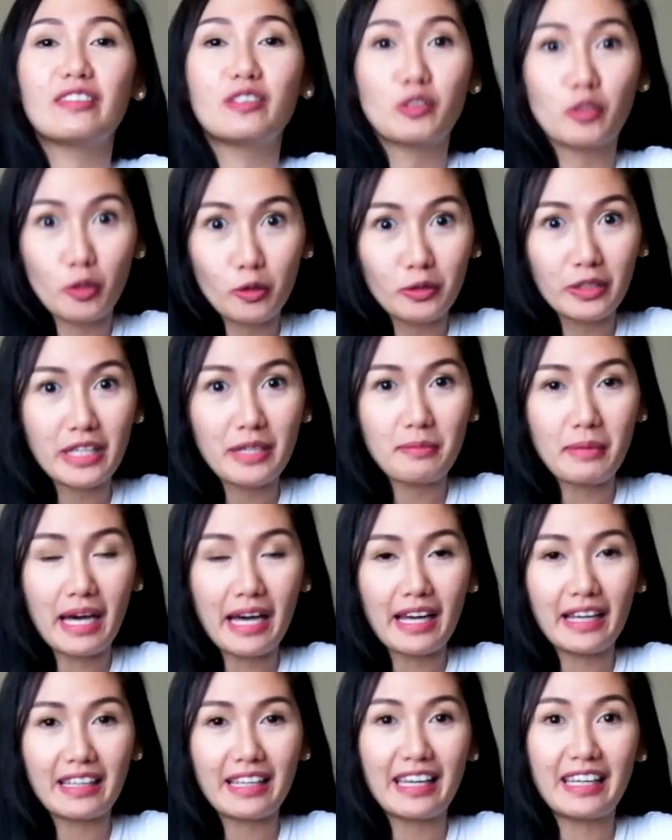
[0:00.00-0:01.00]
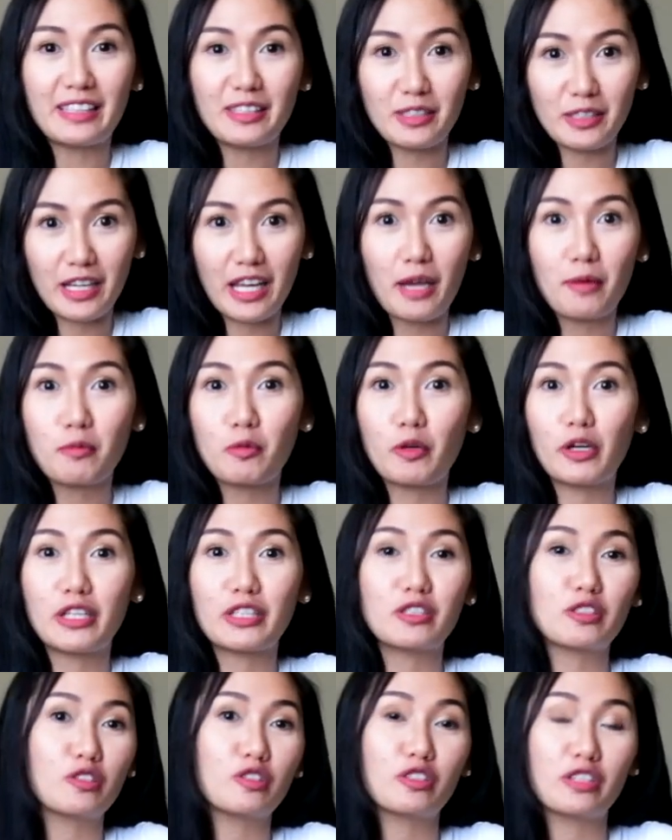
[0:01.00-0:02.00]
trolley bag and today I'm
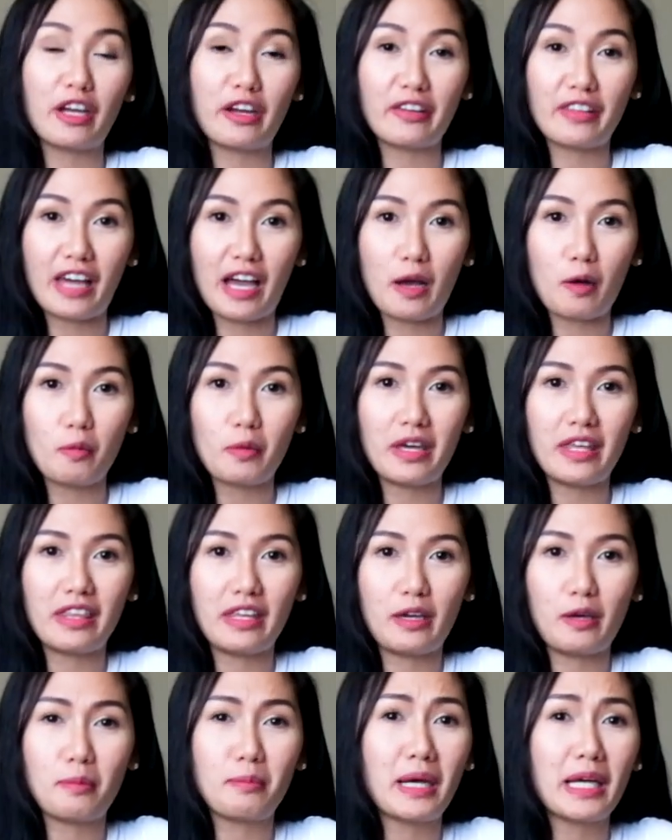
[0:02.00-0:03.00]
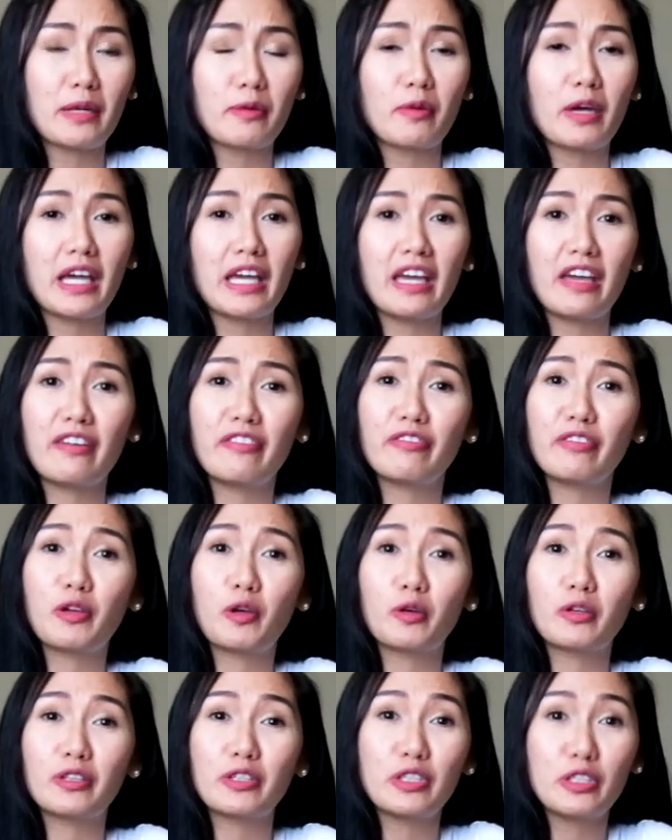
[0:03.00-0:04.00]
going to share that with you. By the way, if
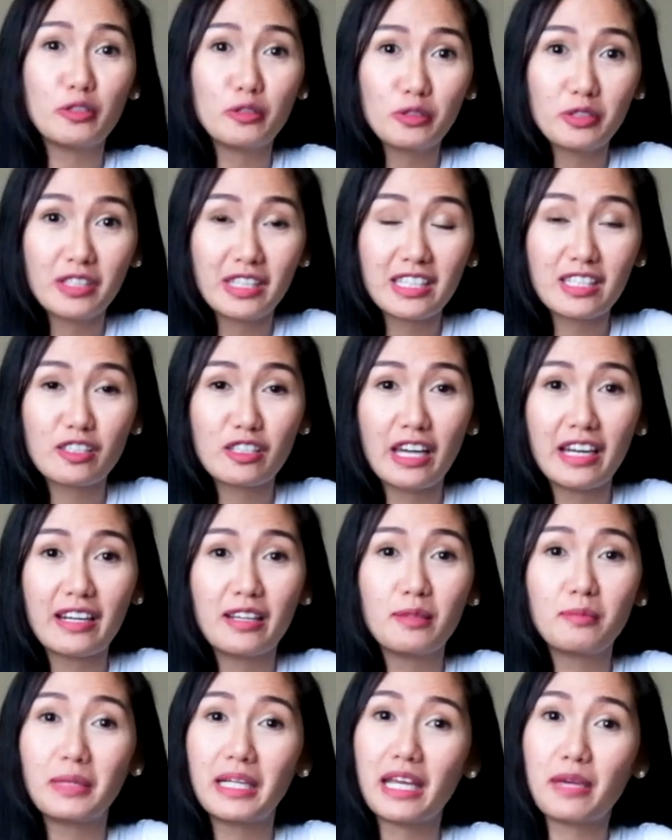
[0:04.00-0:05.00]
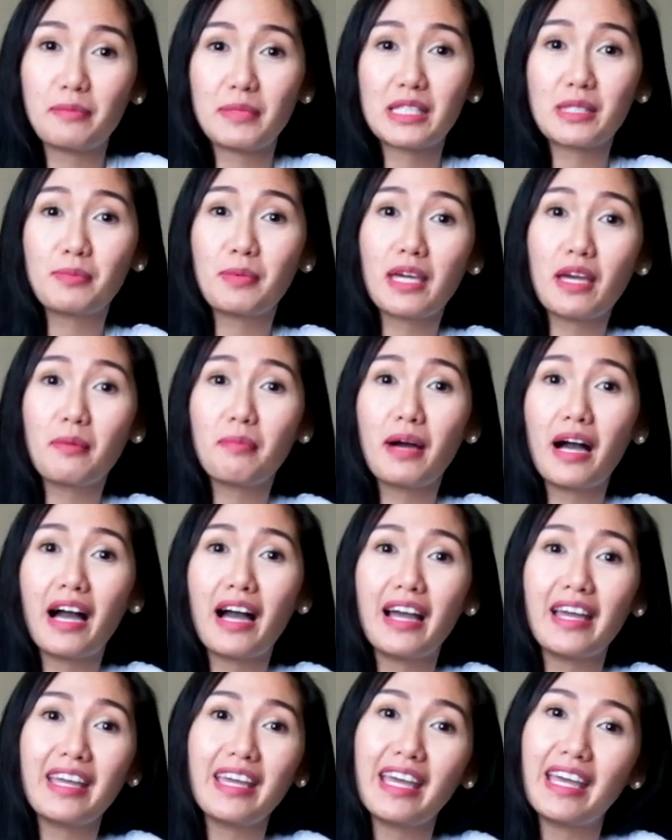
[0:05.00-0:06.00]
you're new to this channel, my name is
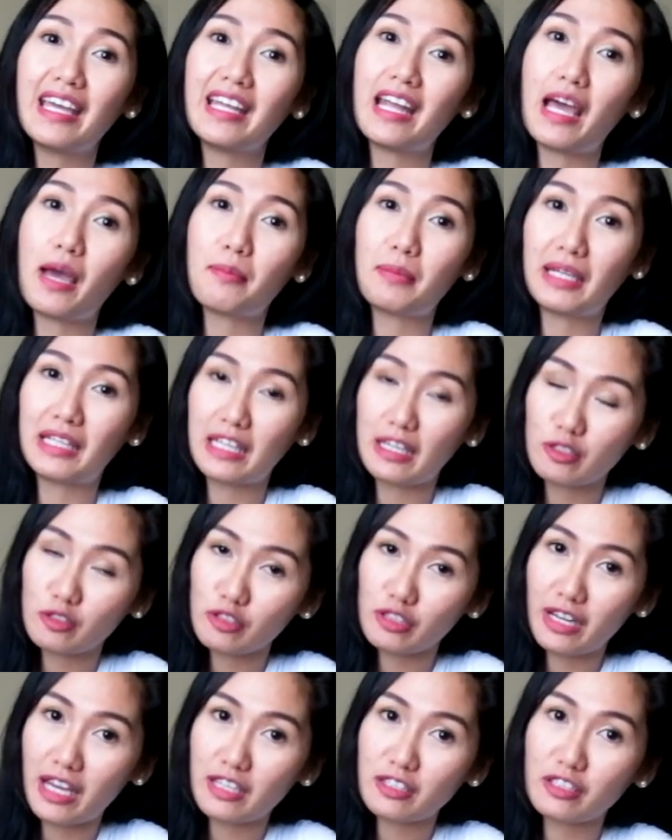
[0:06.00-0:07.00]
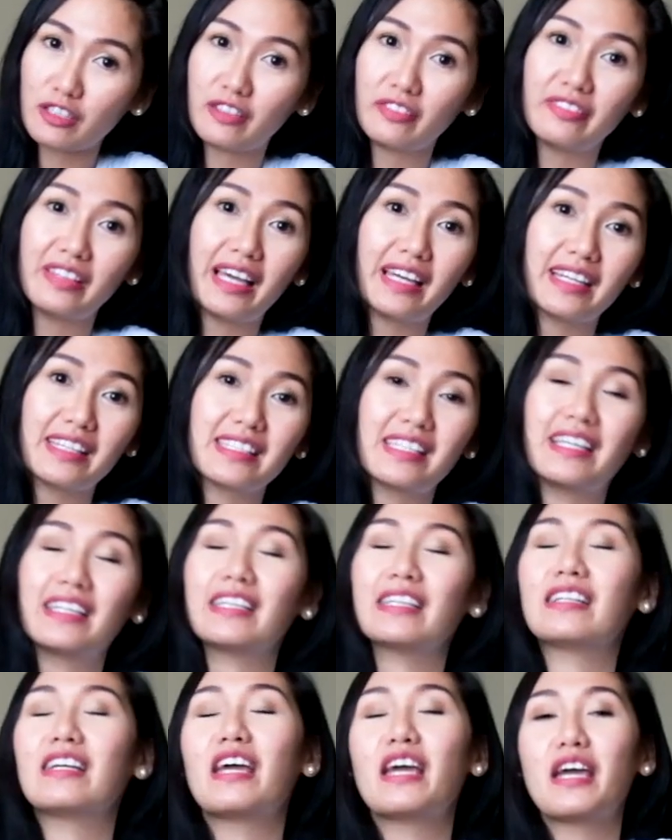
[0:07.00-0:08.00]
Piapie and I'm an international flight
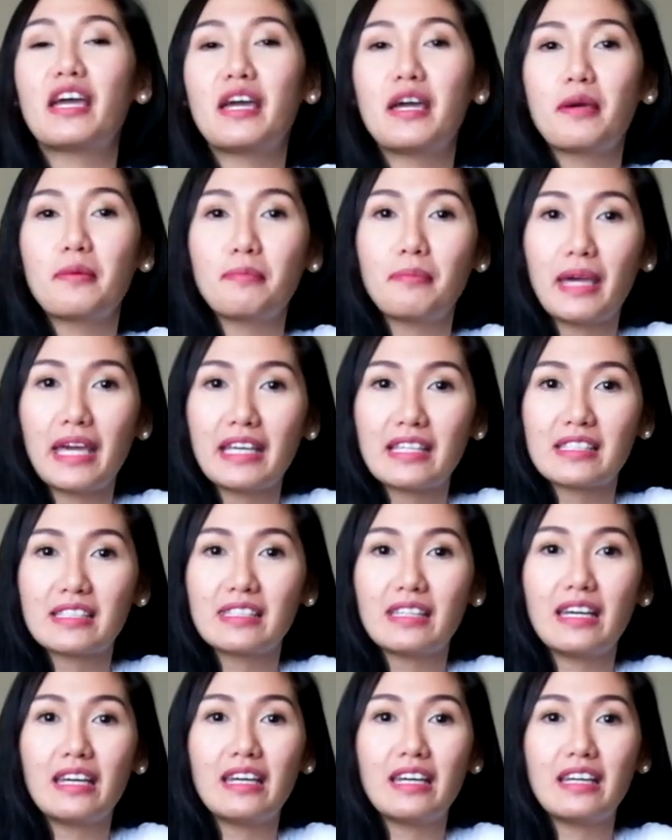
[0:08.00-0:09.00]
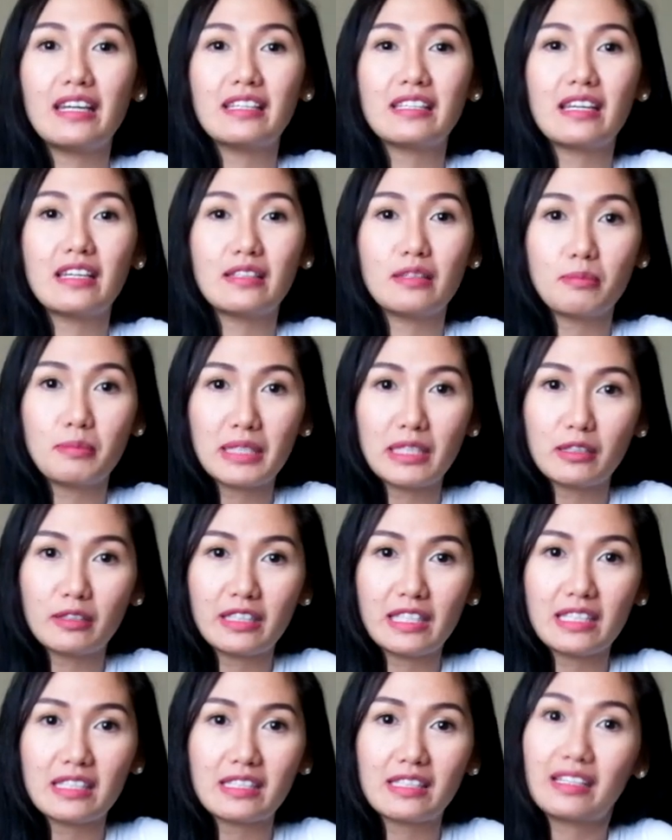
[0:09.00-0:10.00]
attendant based in the Middle
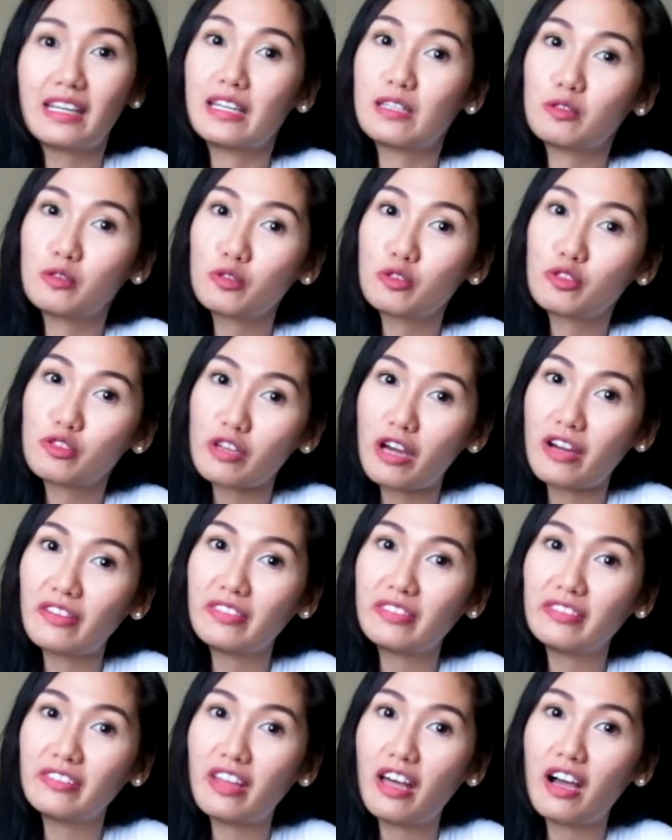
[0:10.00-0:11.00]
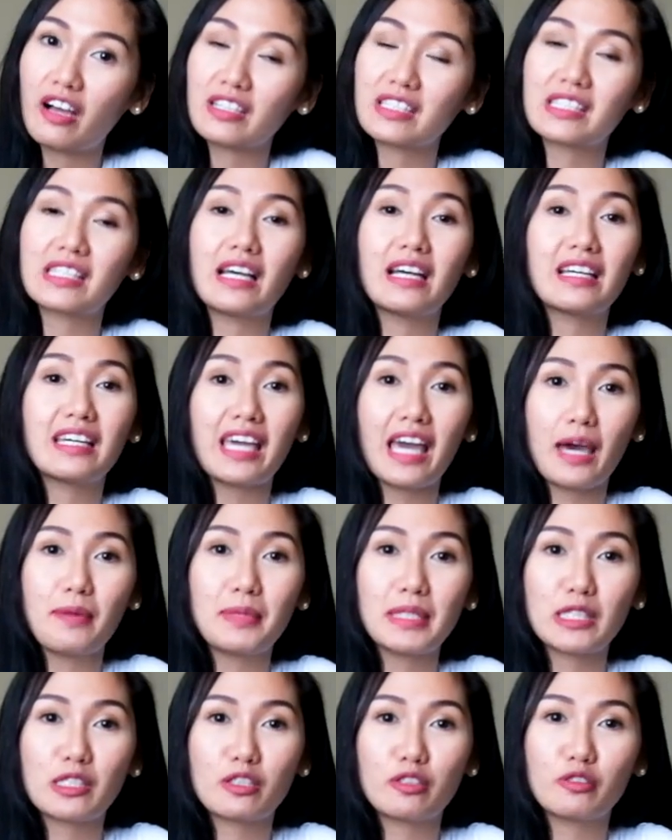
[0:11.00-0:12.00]
East and I do travel vlogs,
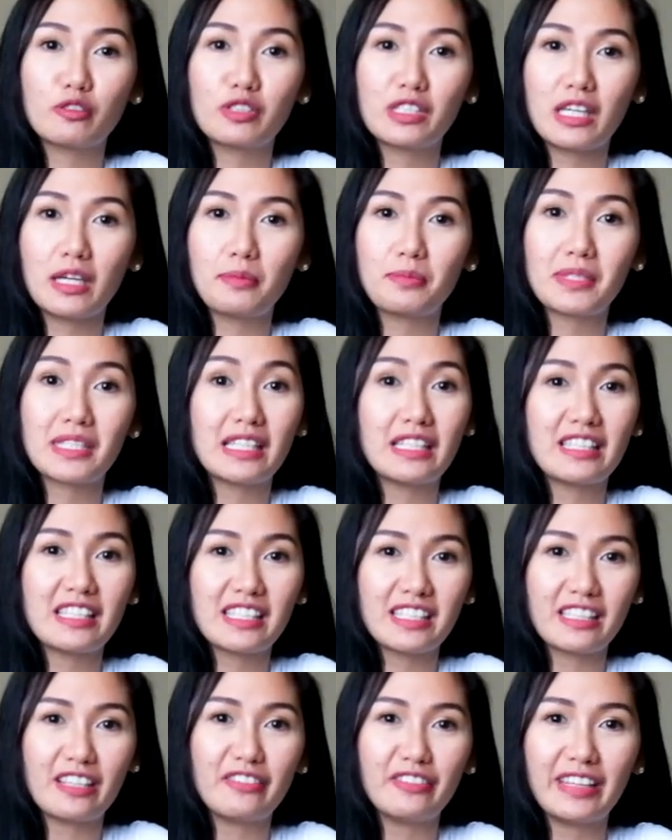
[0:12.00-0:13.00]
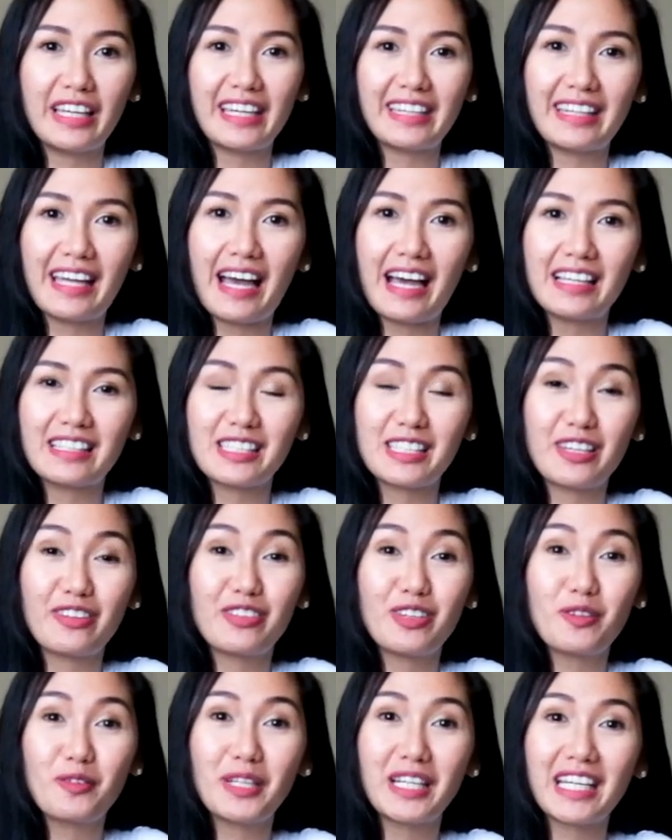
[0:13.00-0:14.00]
cabin crew tips and stuff like that. So if
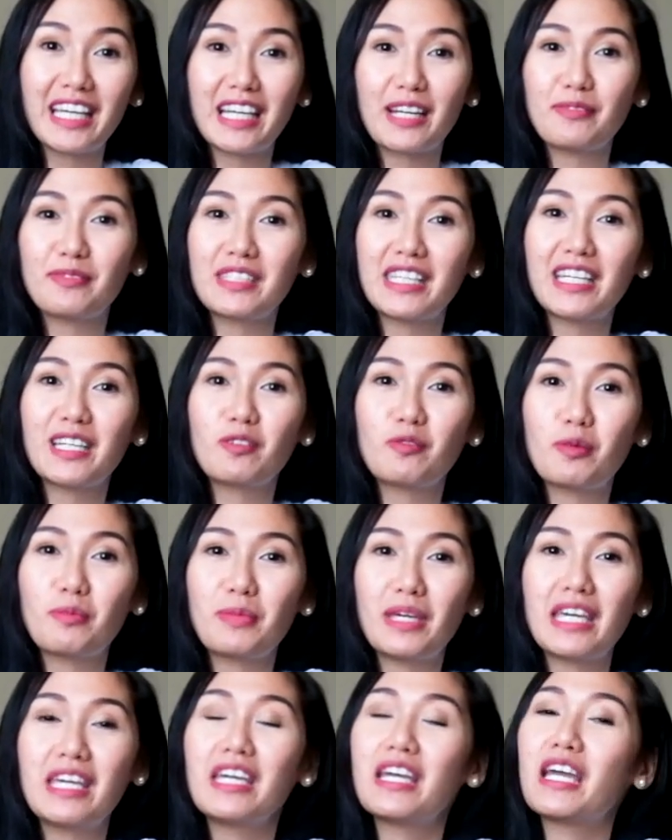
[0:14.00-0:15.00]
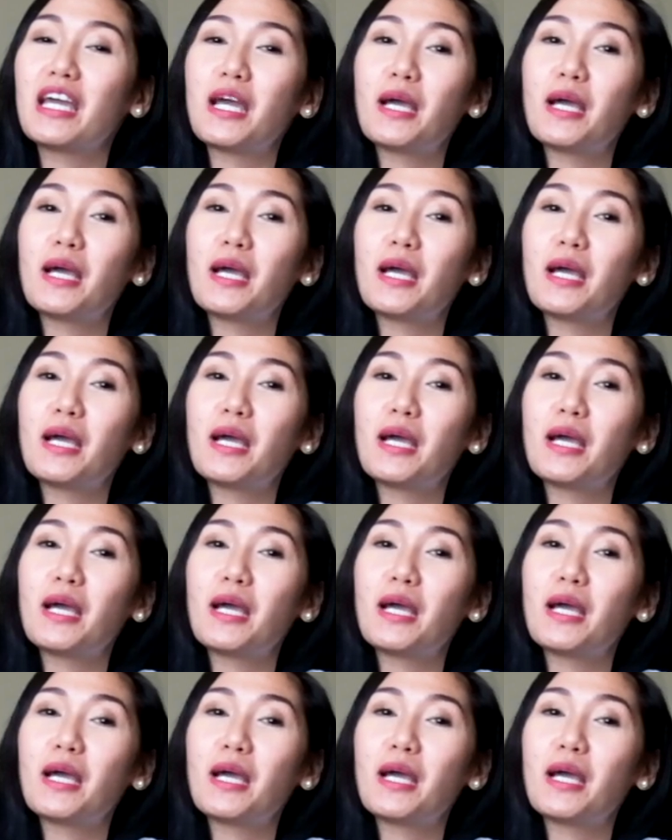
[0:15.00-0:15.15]
you want to get updated with me,